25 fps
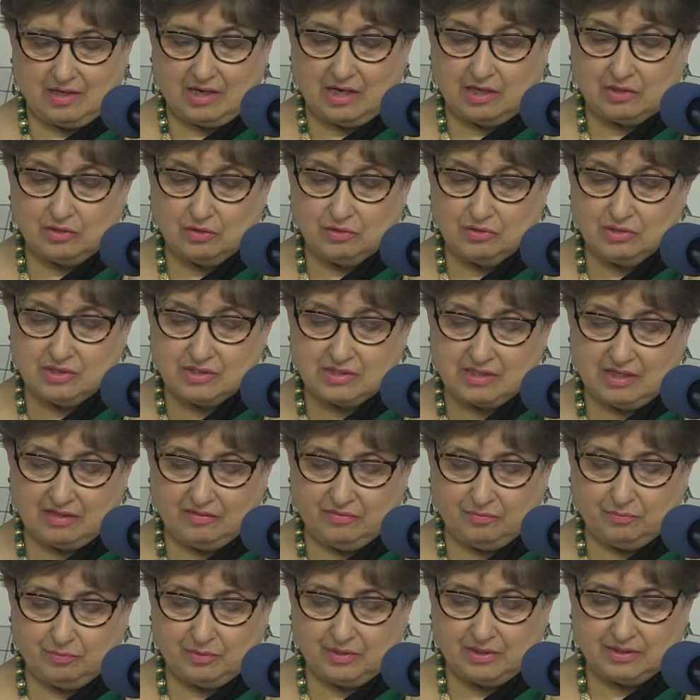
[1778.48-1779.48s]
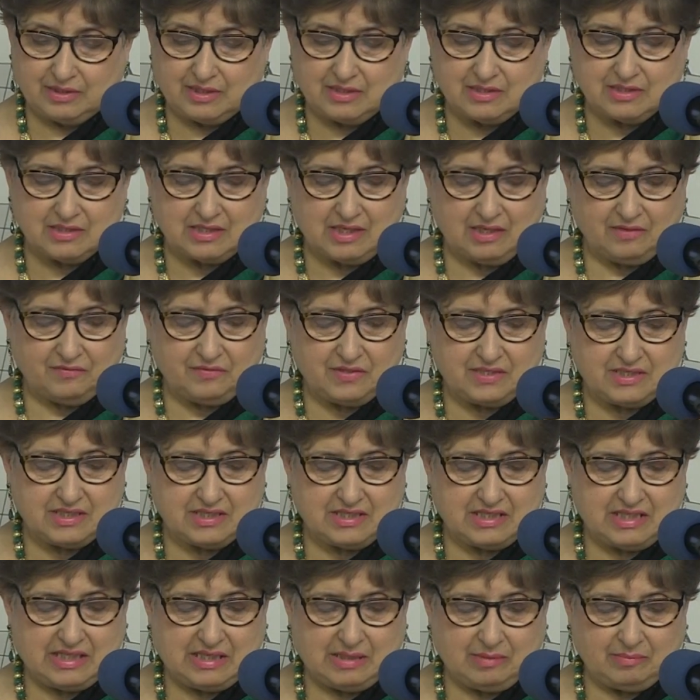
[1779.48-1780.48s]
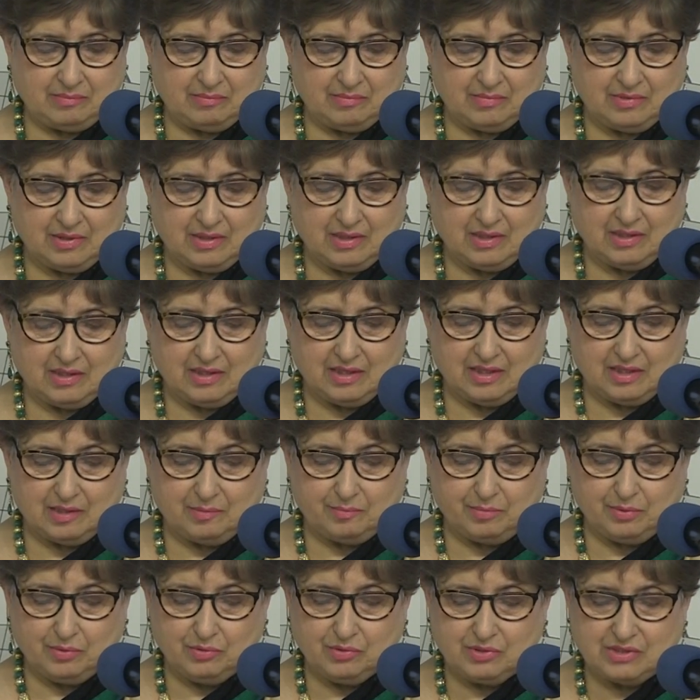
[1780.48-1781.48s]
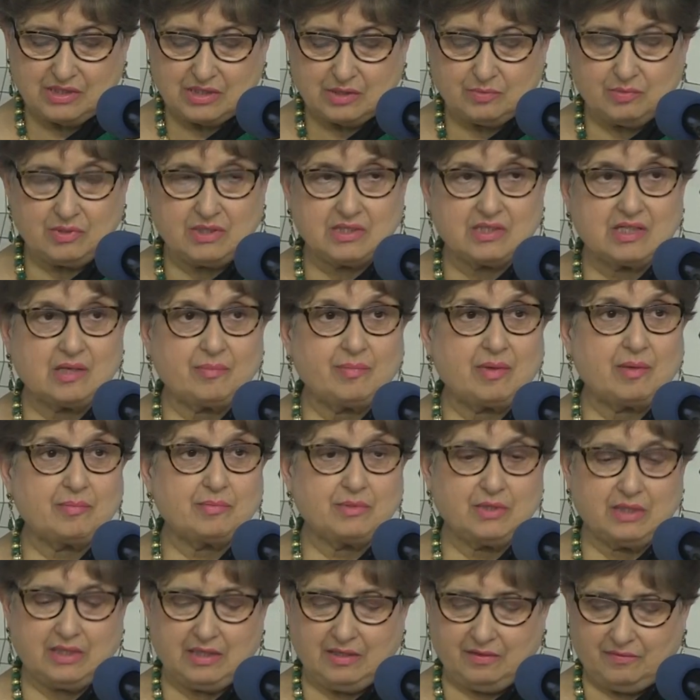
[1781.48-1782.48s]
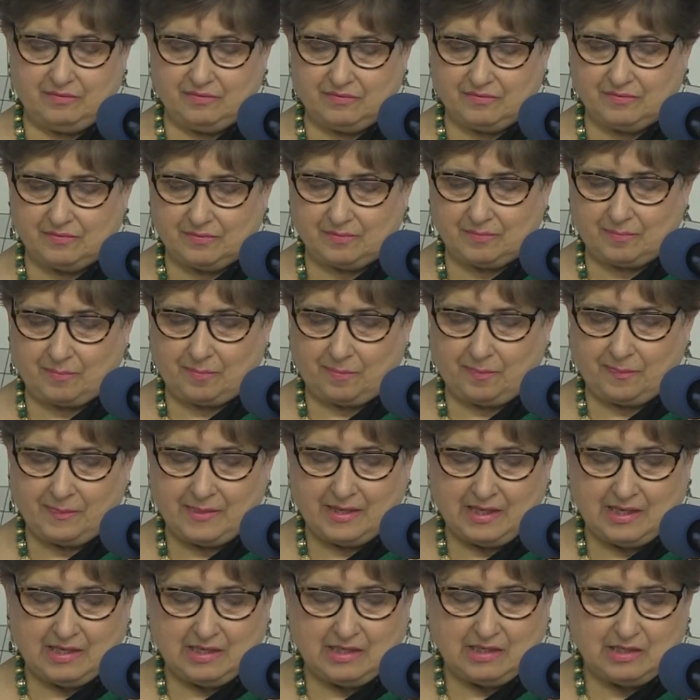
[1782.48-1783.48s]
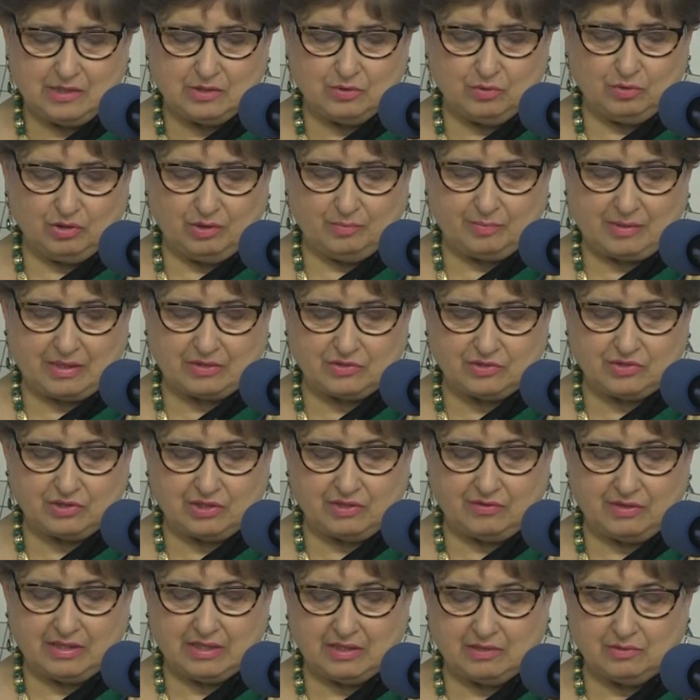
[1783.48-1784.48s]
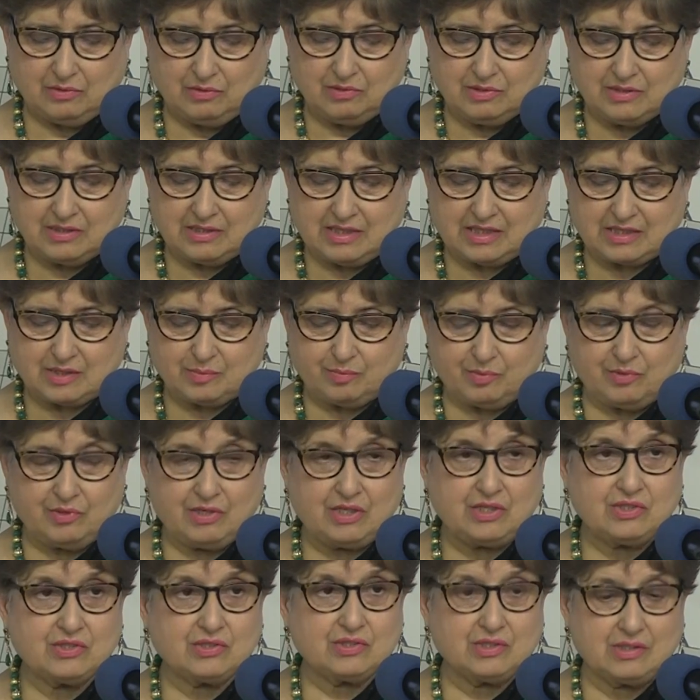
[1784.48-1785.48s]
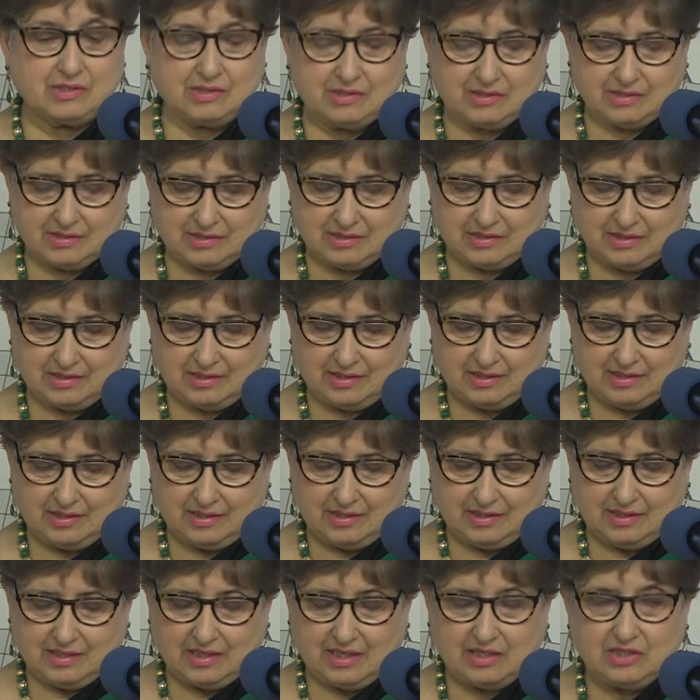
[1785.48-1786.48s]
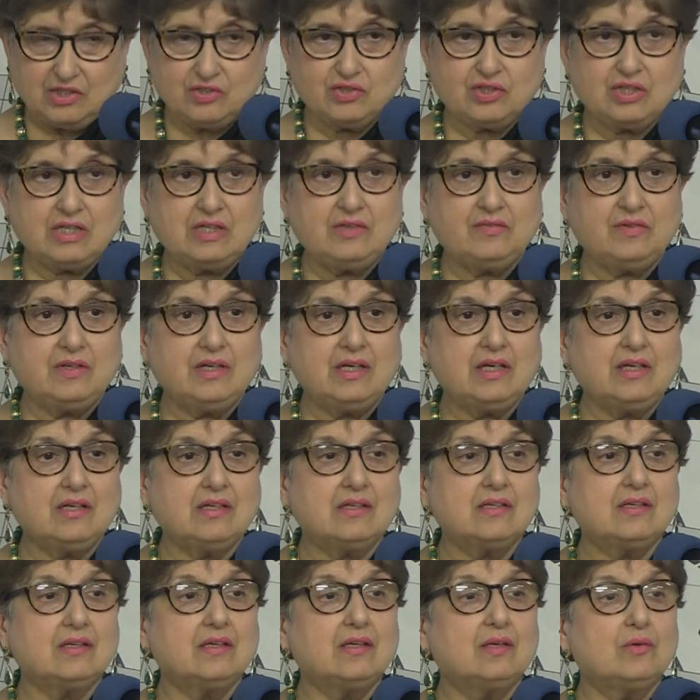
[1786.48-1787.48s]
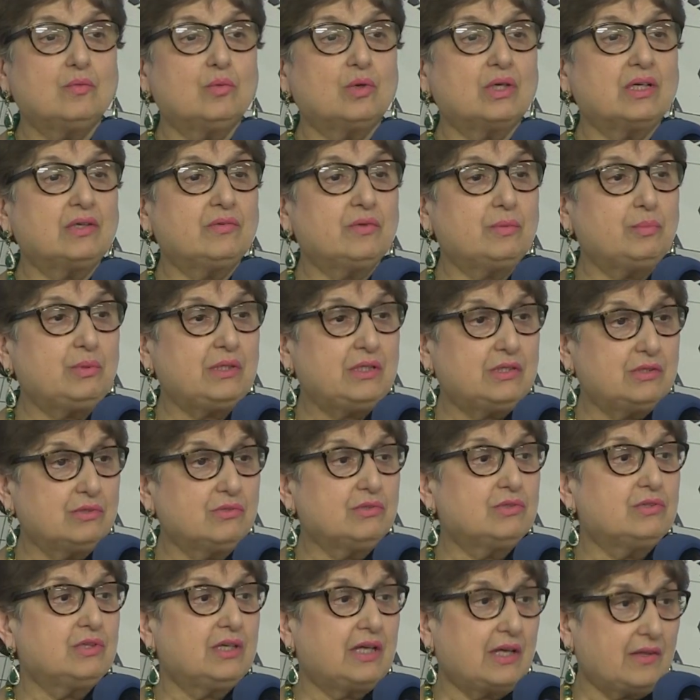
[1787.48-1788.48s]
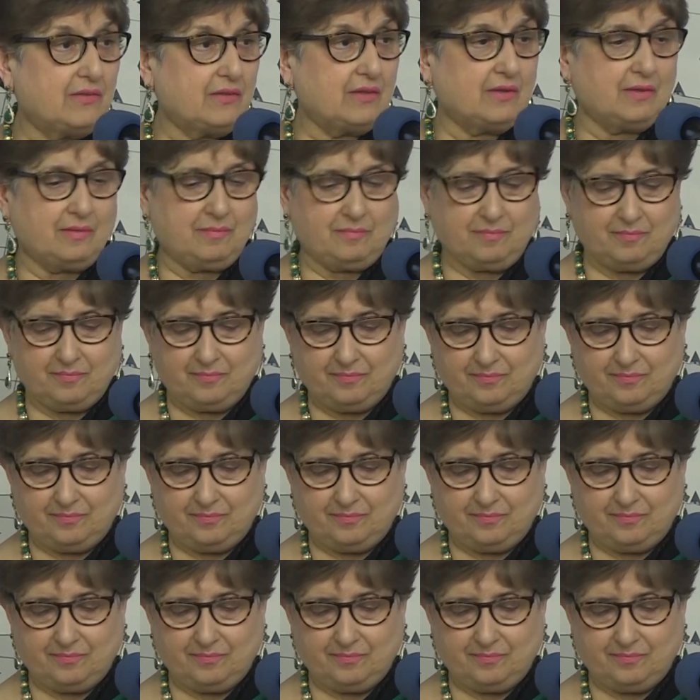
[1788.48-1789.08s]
Our own self-worth and self-esteem get a boost as we step up to give. It's all about sharing goals and aspirations and achieving whatever we do together.